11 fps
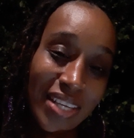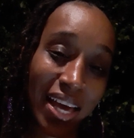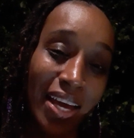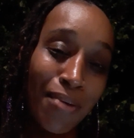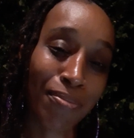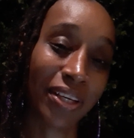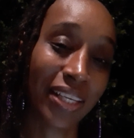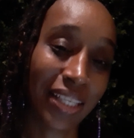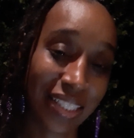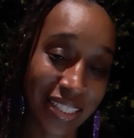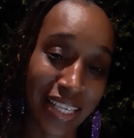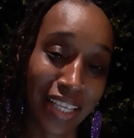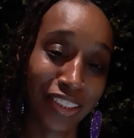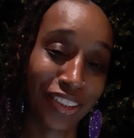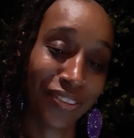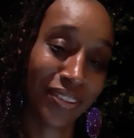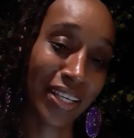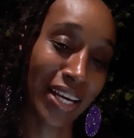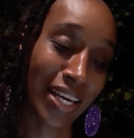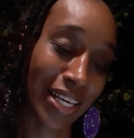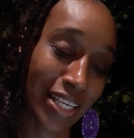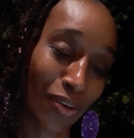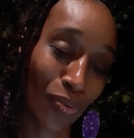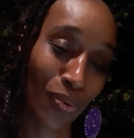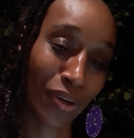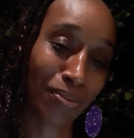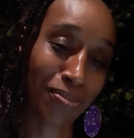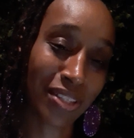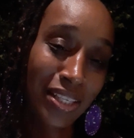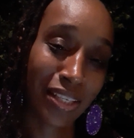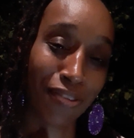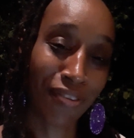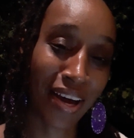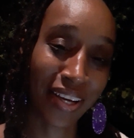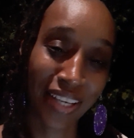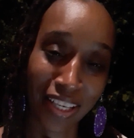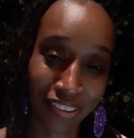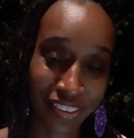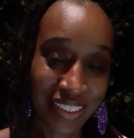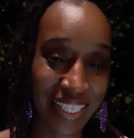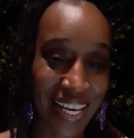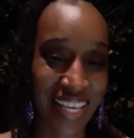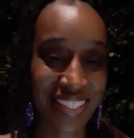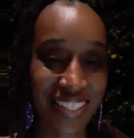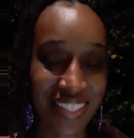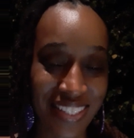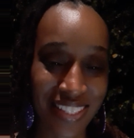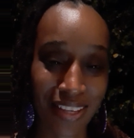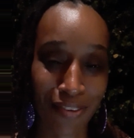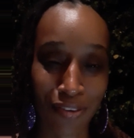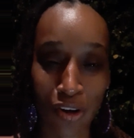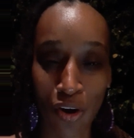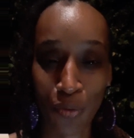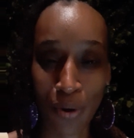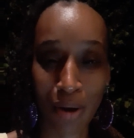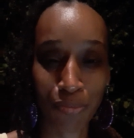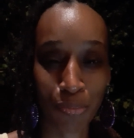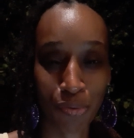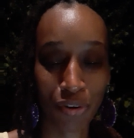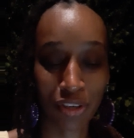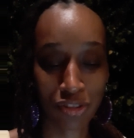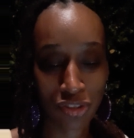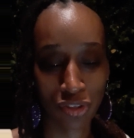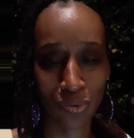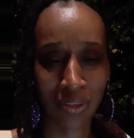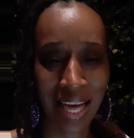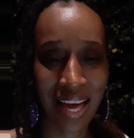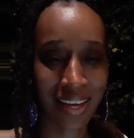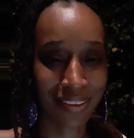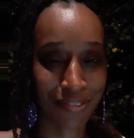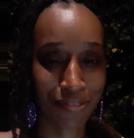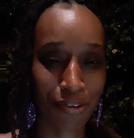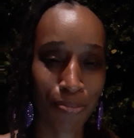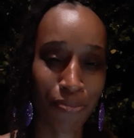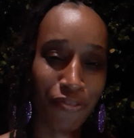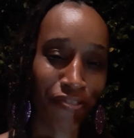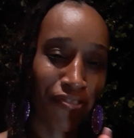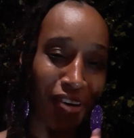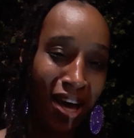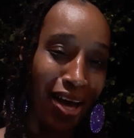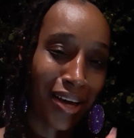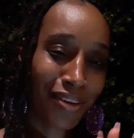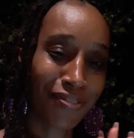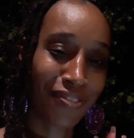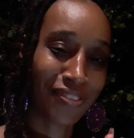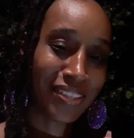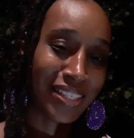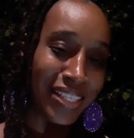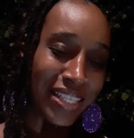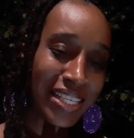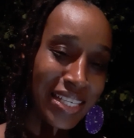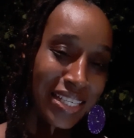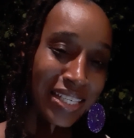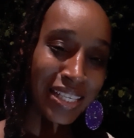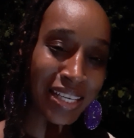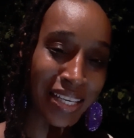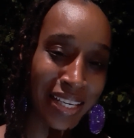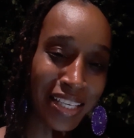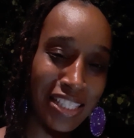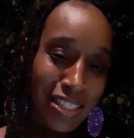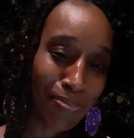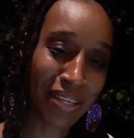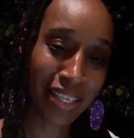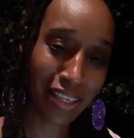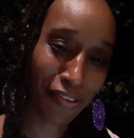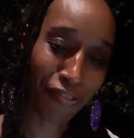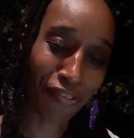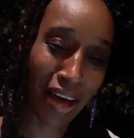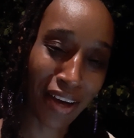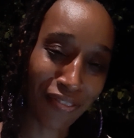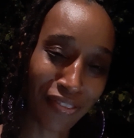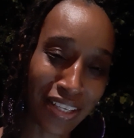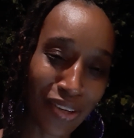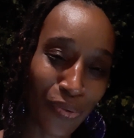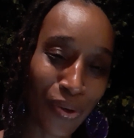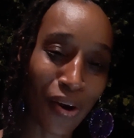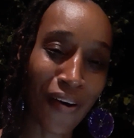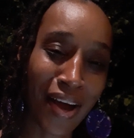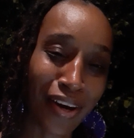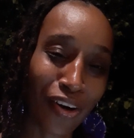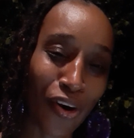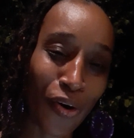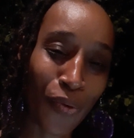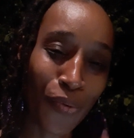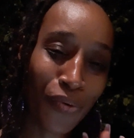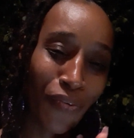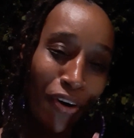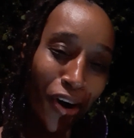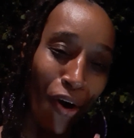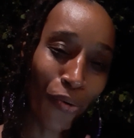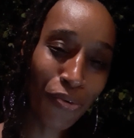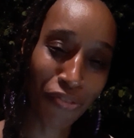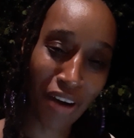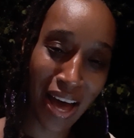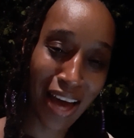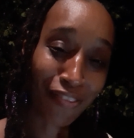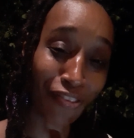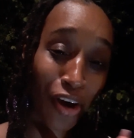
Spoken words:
I am Akila Textry, and welcome to the divine energy essence of it all, where I'm reporting to you live from 5D. Speaking of 5D, we are at a code 5.